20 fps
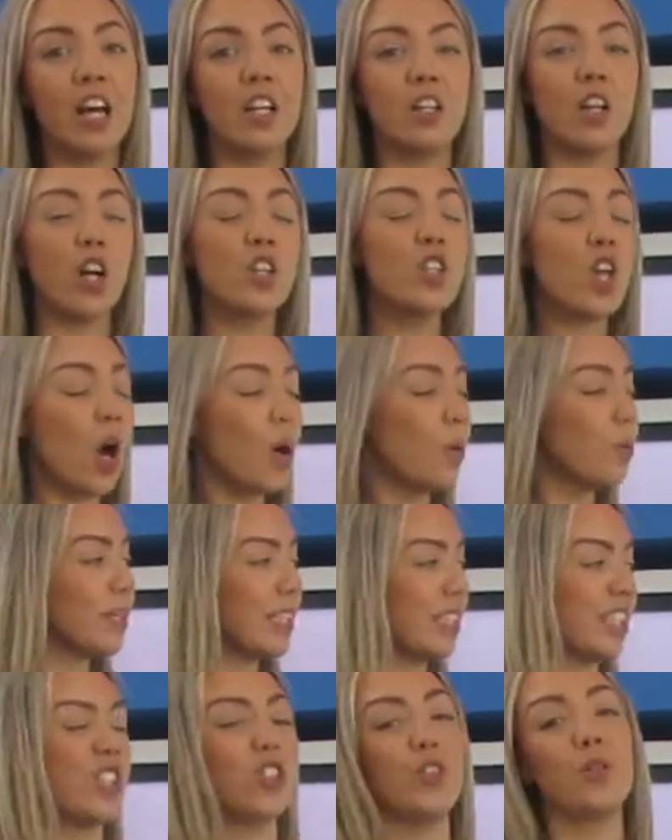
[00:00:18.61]
Not
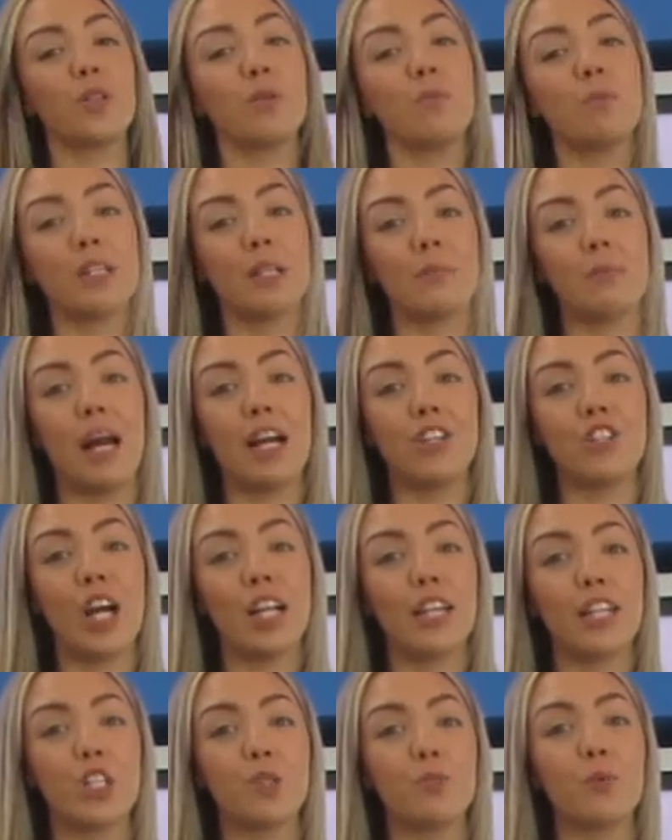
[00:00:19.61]
only did you complete my
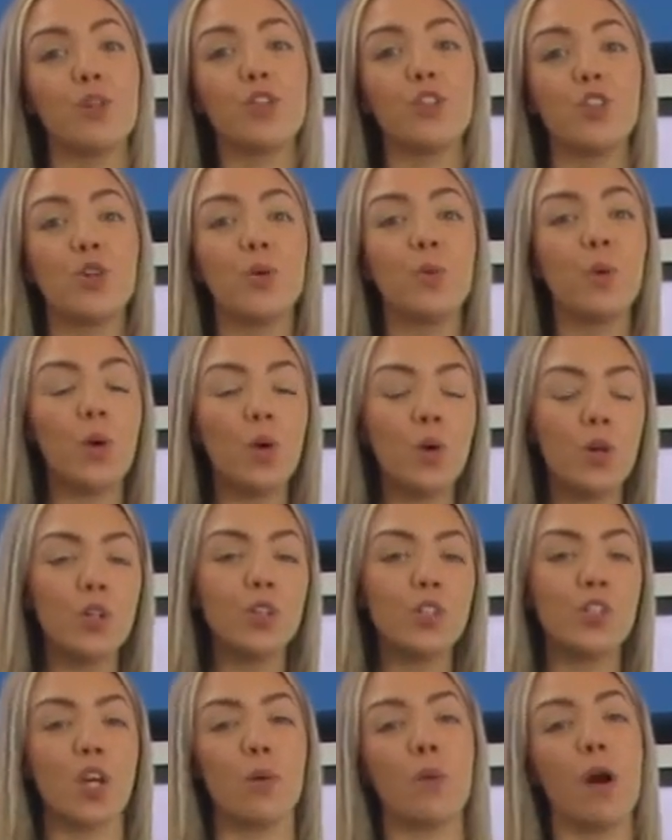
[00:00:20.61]
challenge, but you
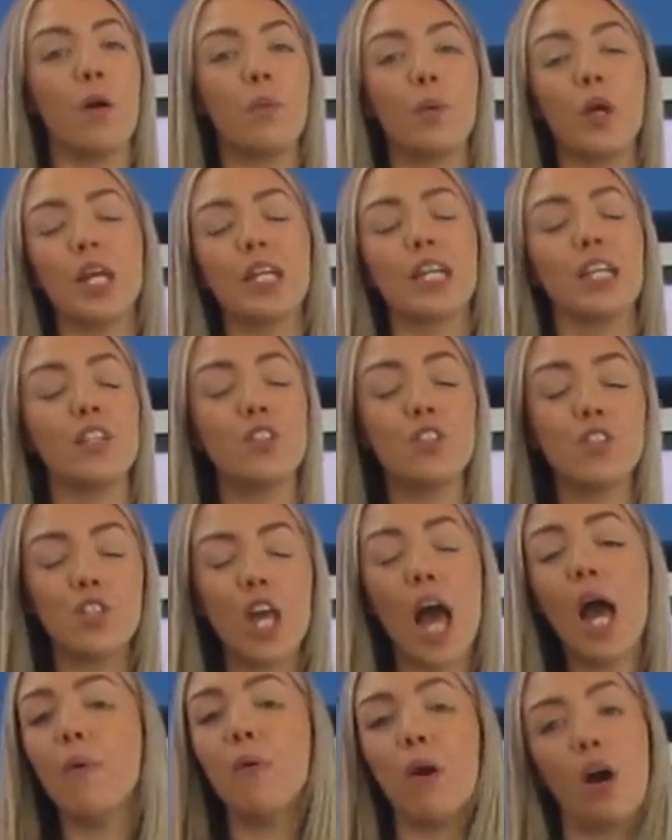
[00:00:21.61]
also are working
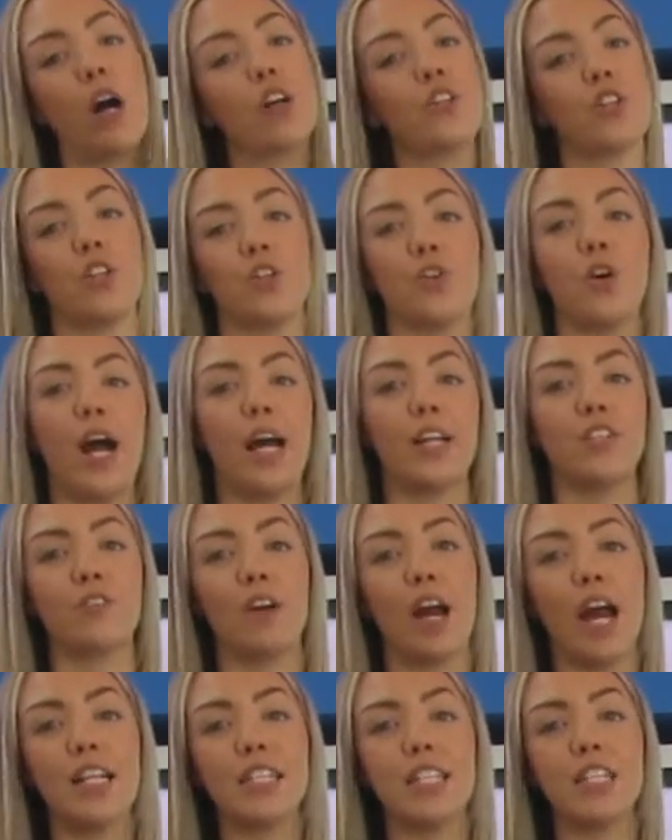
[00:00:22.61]
so hard on your
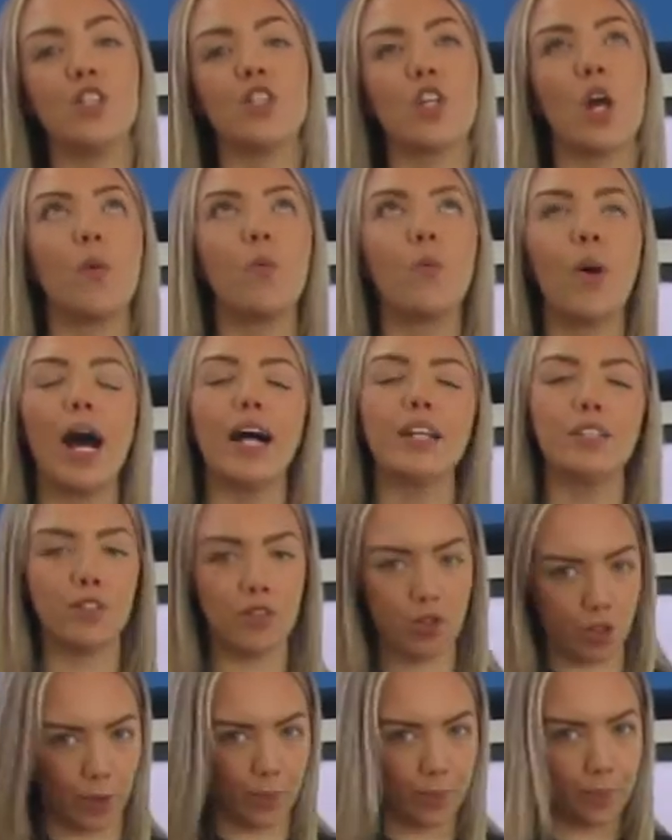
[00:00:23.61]
handwriting, so
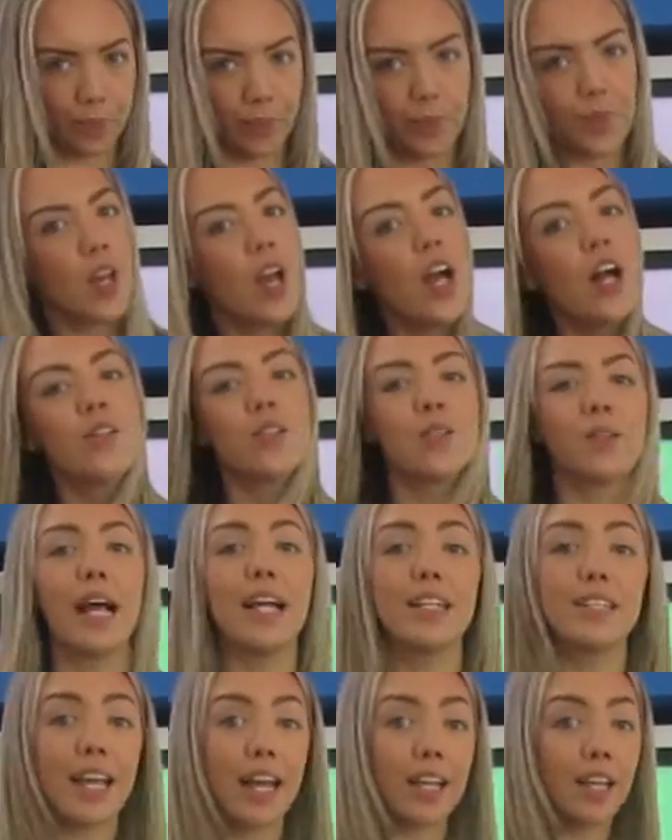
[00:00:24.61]
well done. So
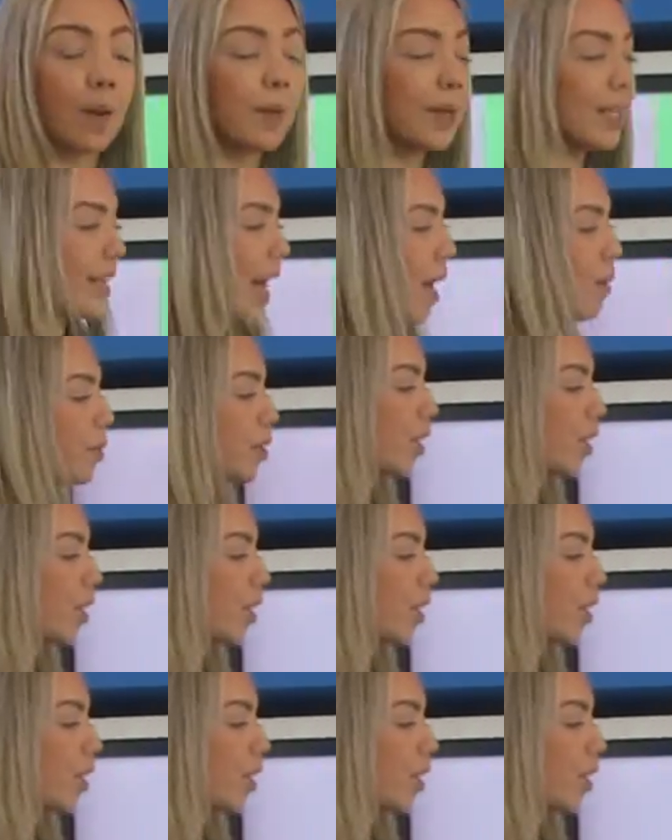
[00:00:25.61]
let's get going now.